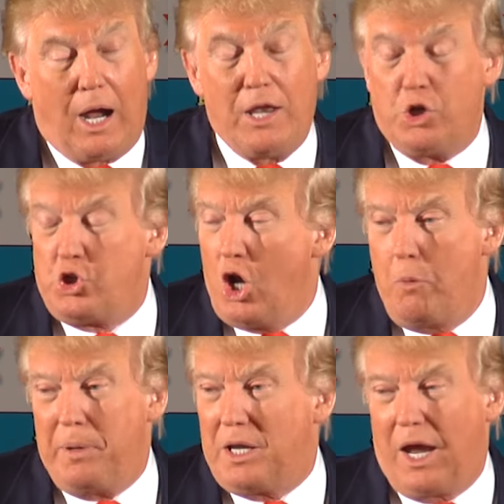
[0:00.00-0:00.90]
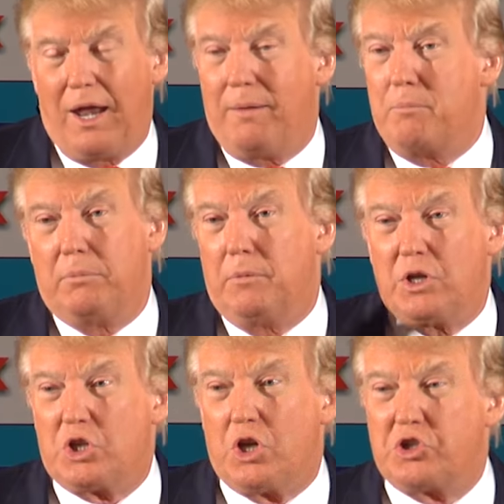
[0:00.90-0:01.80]
And the show became a,
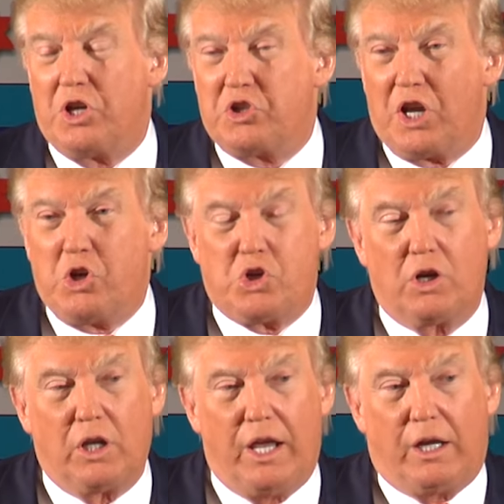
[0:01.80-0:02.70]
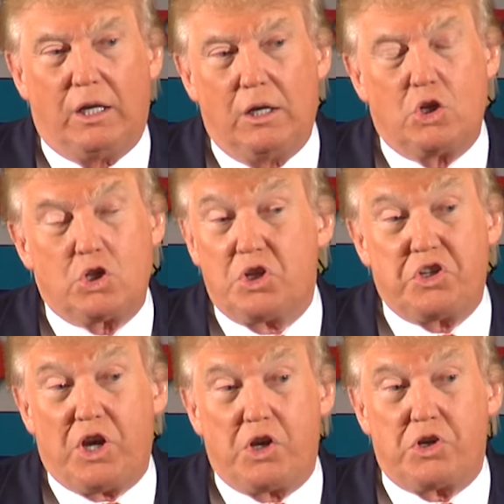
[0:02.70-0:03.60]
a sensational hit,
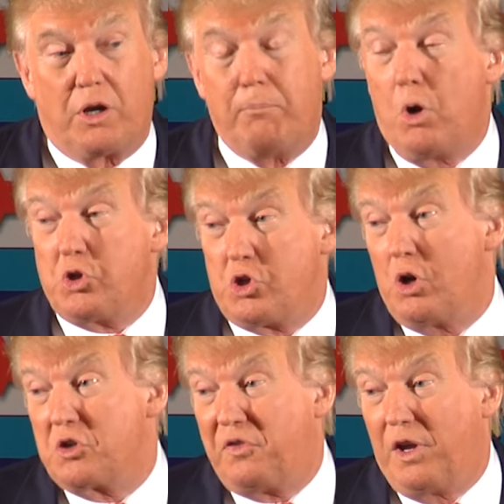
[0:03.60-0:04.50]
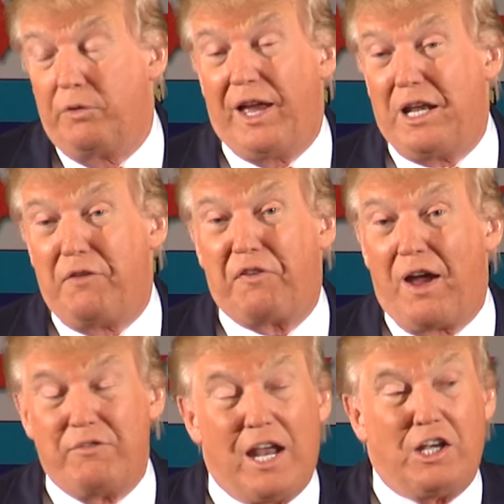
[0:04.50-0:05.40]
sensational. And most shows failed.
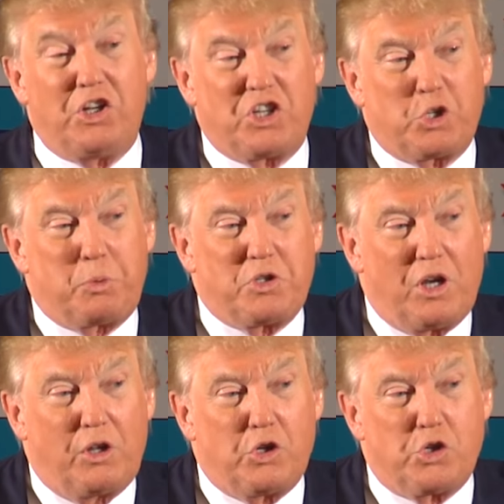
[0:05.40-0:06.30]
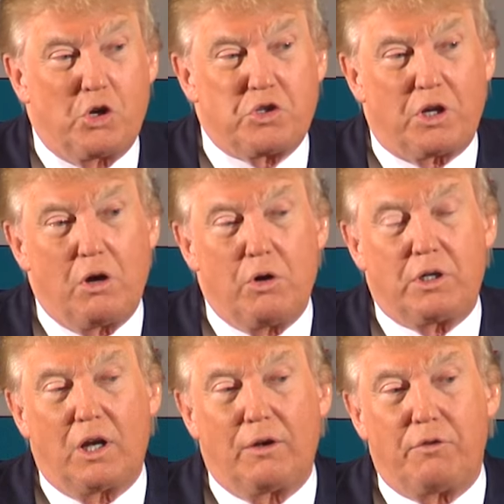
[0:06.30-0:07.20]
95, 96% of the shows that go on
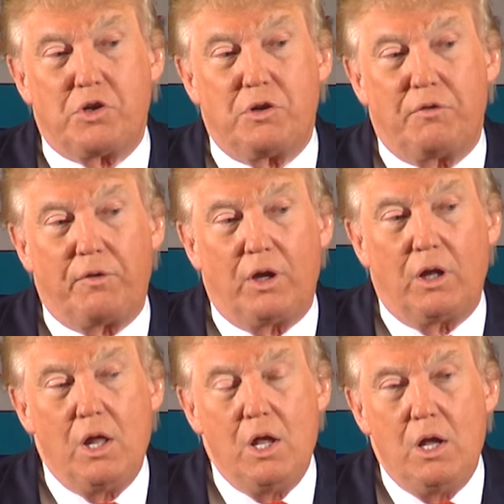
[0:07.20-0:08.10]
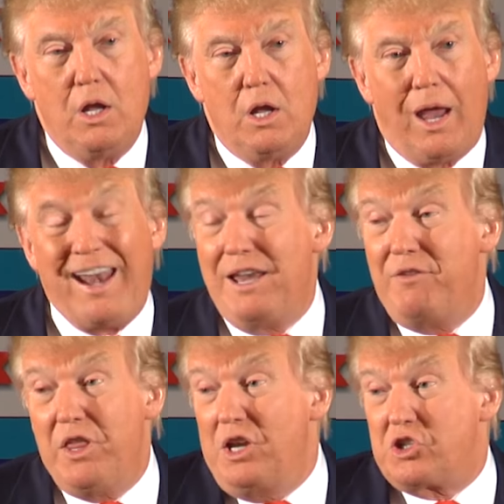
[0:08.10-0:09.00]
television fail. And
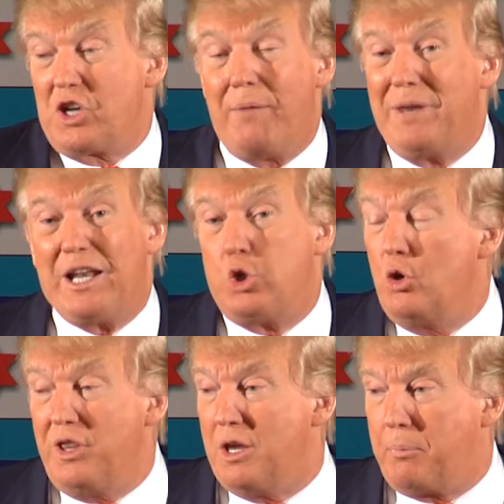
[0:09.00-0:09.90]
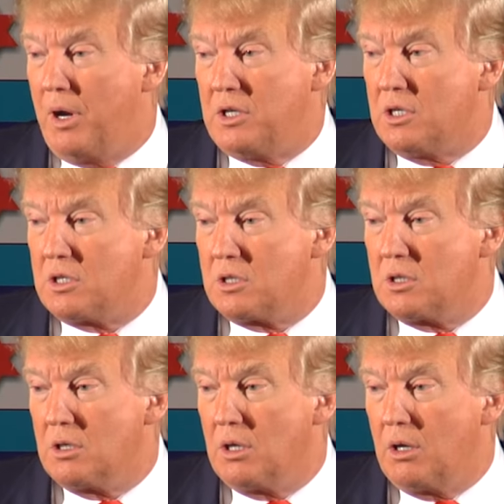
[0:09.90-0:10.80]
even this, I'm not doing The Apprentice
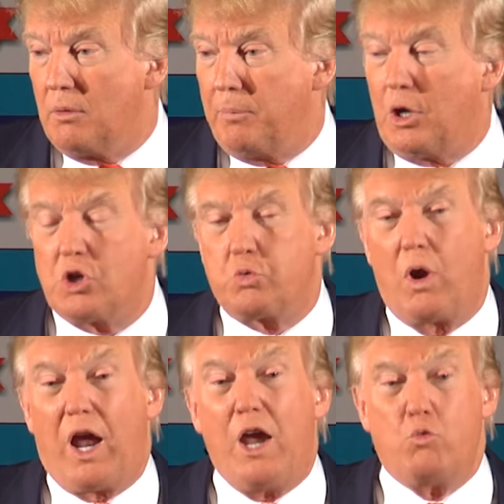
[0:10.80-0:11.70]
because when I